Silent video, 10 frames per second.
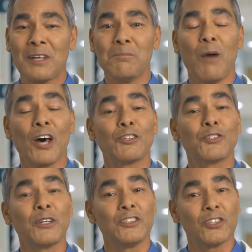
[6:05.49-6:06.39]

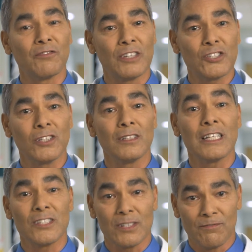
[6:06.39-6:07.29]
Monitoring your vision
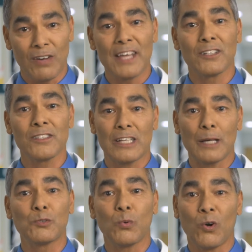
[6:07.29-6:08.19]
is a vital
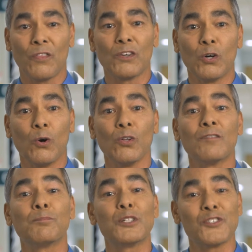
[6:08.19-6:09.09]
step toward the goal
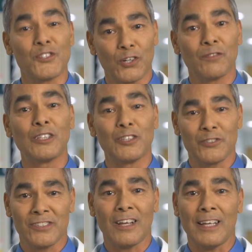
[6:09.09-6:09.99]
of preserving your
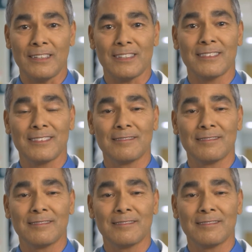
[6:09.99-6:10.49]
sight.